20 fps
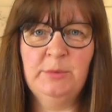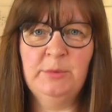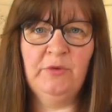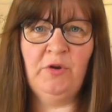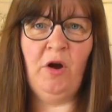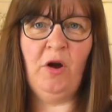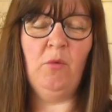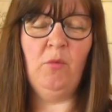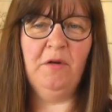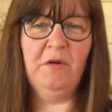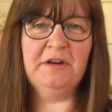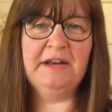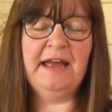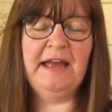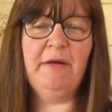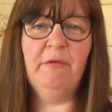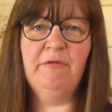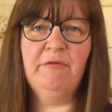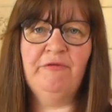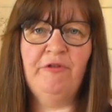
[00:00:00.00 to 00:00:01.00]
Got one
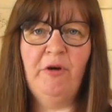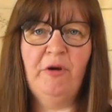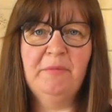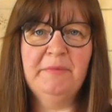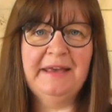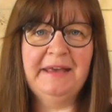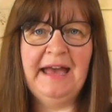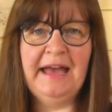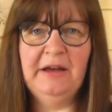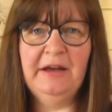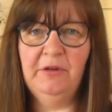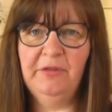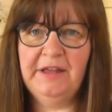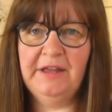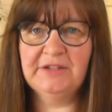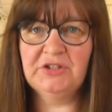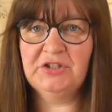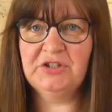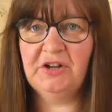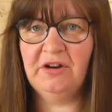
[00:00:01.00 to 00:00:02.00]
now from Gail
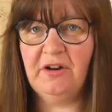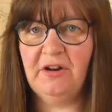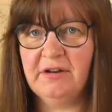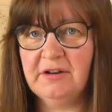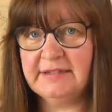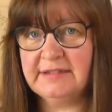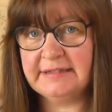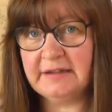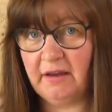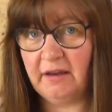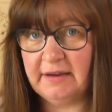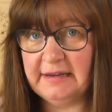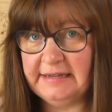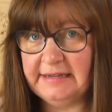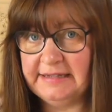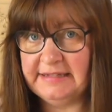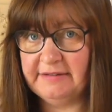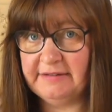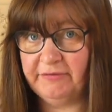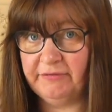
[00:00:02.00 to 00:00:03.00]
that's done on a
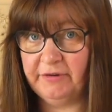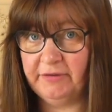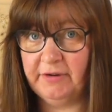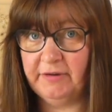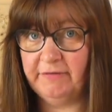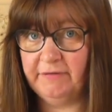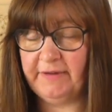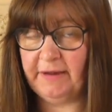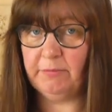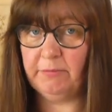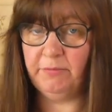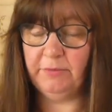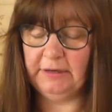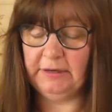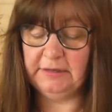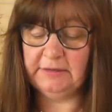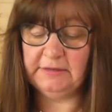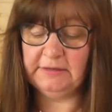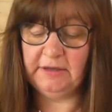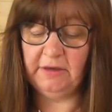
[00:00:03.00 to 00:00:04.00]
slightly different
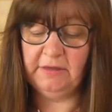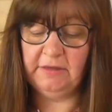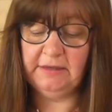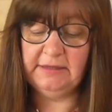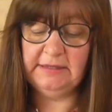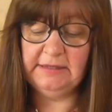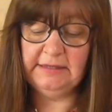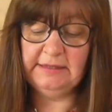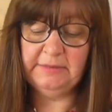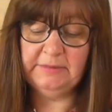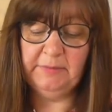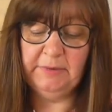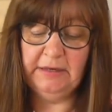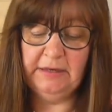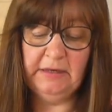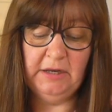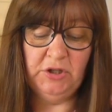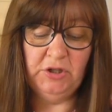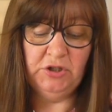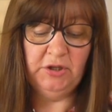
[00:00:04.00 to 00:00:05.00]
fabric. So this has
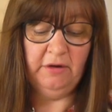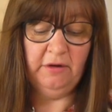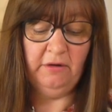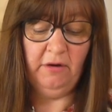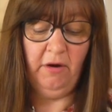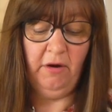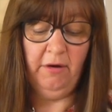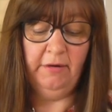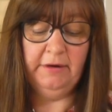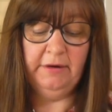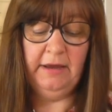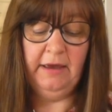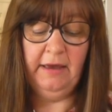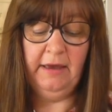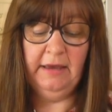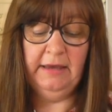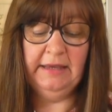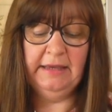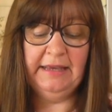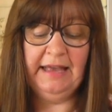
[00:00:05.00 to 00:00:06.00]
been done on
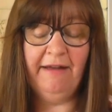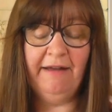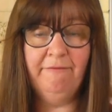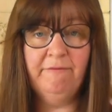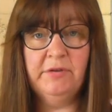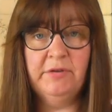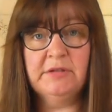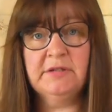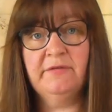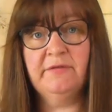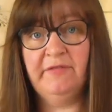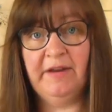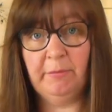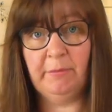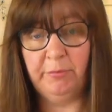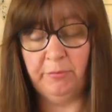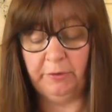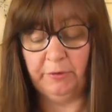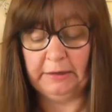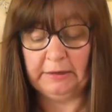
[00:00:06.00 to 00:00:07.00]
a canvas
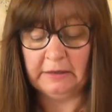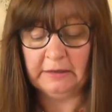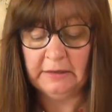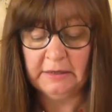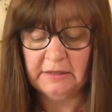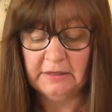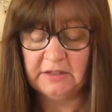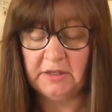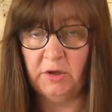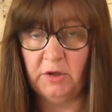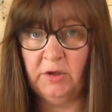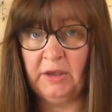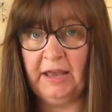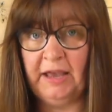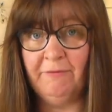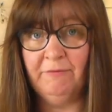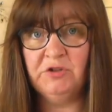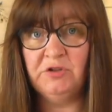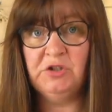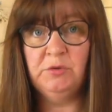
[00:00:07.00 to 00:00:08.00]
fabric. So your
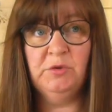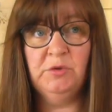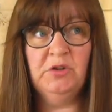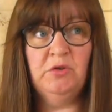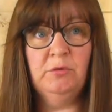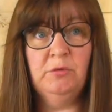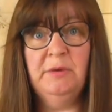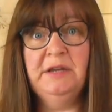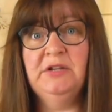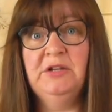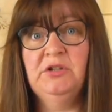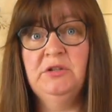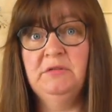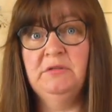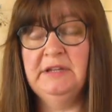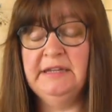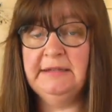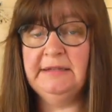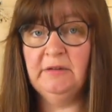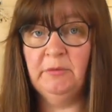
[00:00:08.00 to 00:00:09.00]
canvas you would normally do
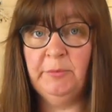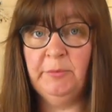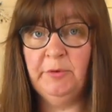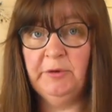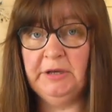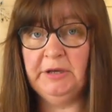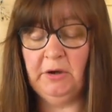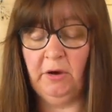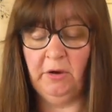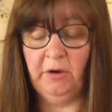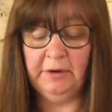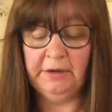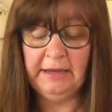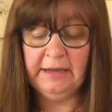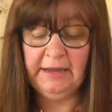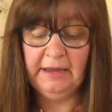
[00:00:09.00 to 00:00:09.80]
needlepoint on,